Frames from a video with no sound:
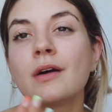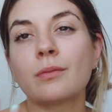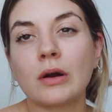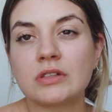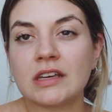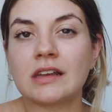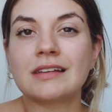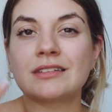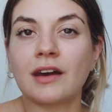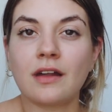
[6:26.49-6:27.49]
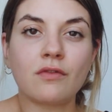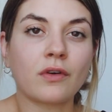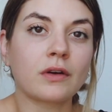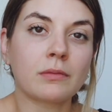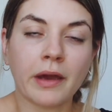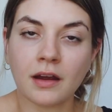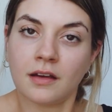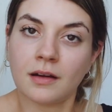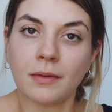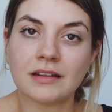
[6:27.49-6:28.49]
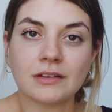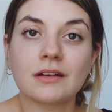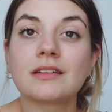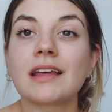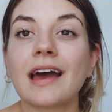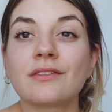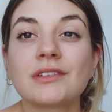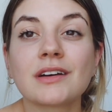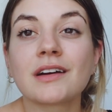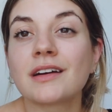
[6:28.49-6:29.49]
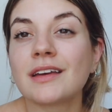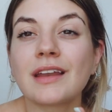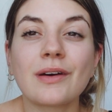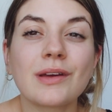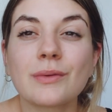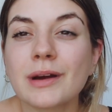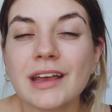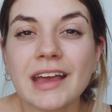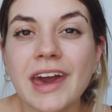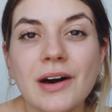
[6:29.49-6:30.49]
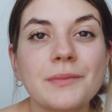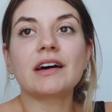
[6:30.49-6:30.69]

protein is good for repairing your muscles after, you know, you're working out.